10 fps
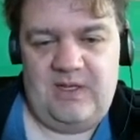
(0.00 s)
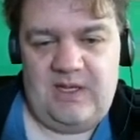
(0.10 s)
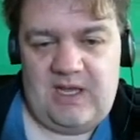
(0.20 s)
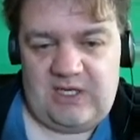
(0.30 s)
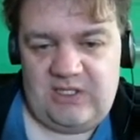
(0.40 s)

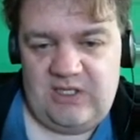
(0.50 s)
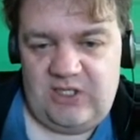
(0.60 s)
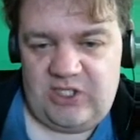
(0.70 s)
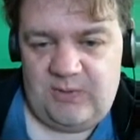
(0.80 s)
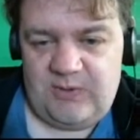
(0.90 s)
Actually, this
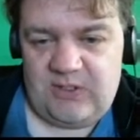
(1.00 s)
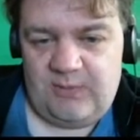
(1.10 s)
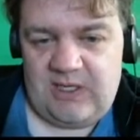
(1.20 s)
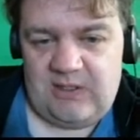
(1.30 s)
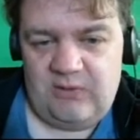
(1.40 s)
ship is not
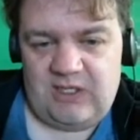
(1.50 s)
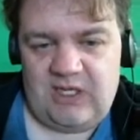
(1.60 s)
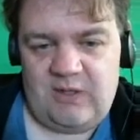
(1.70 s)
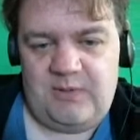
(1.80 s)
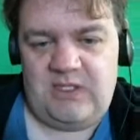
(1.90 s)
bad looking.
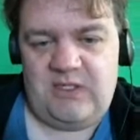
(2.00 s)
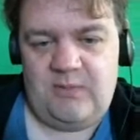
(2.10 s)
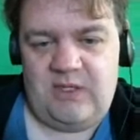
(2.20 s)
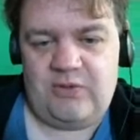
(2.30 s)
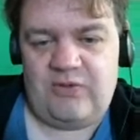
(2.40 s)
It appears to
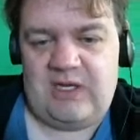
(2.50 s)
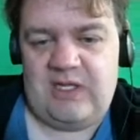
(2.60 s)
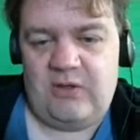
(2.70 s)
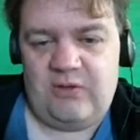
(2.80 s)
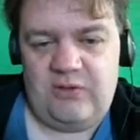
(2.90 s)
be a
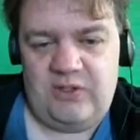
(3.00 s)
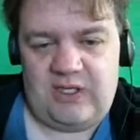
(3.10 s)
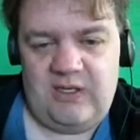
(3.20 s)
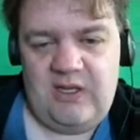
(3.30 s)
Drellian cruiser.